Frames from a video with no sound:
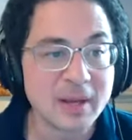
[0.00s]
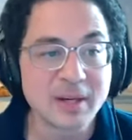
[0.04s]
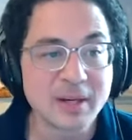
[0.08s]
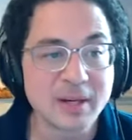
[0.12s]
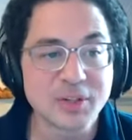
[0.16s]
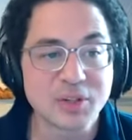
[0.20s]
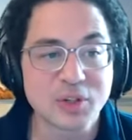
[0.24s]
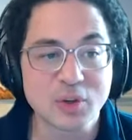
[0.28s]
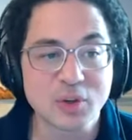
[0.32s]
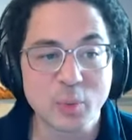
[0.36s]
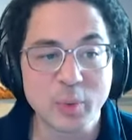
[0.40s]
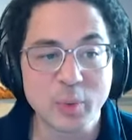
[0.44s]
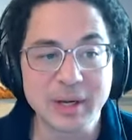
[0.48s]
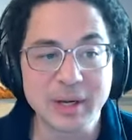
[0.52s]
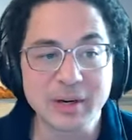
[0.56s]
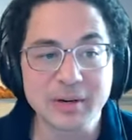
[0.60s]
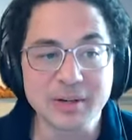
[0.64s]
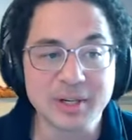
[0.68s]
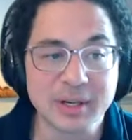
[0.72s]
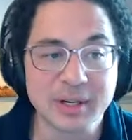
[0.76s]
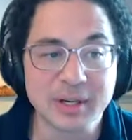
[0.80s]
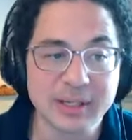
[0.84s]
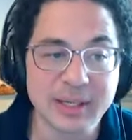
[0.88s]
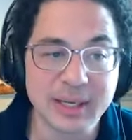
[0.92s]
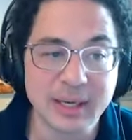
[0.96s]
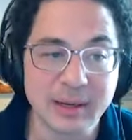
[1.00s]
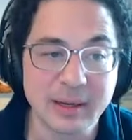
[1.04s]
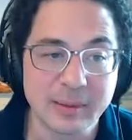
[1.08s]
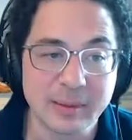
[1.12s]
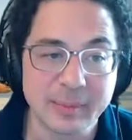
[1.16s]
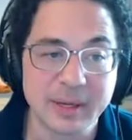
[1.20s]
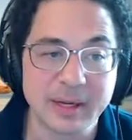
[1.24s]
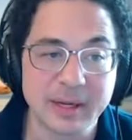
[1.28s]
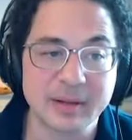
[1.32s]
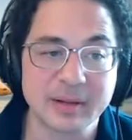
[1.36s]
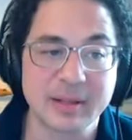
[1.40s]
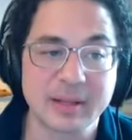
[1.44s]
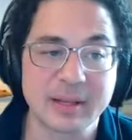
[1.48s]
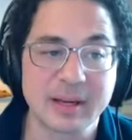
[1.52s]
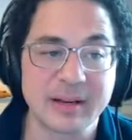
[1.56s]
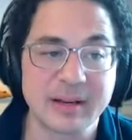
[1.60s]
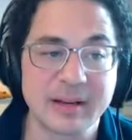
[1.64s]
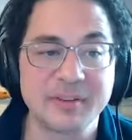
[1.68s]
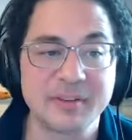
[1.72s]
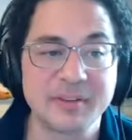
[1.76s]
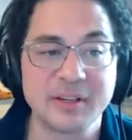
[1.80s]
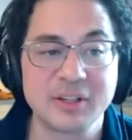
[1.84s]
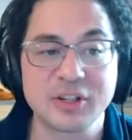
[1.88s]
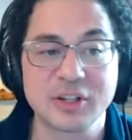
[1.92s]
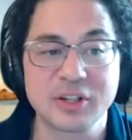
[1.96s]
So we are talking about the
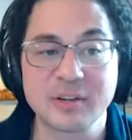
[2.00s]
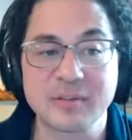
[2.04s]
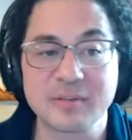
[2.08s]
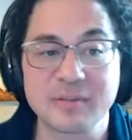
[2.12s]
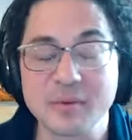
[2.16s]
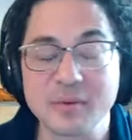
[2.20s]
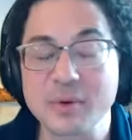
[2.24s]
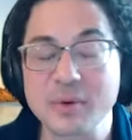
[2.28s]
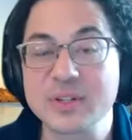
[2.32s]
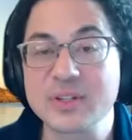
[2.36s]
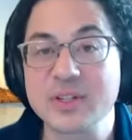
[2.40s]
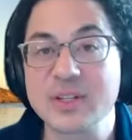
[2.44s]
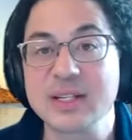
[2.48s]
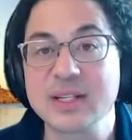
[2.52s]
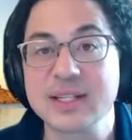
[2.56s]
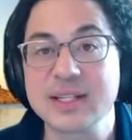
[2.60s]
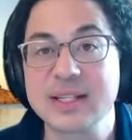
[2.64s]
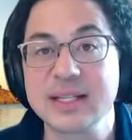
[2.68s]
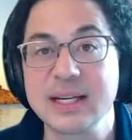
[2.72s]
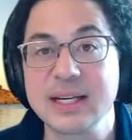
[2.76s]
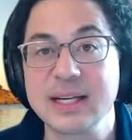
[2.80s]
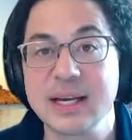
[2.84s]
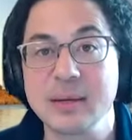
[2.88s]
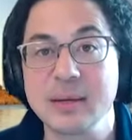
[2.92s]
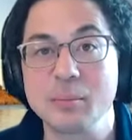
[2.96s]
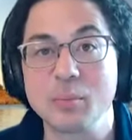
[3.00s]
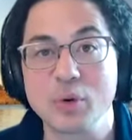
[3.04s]
FHL 468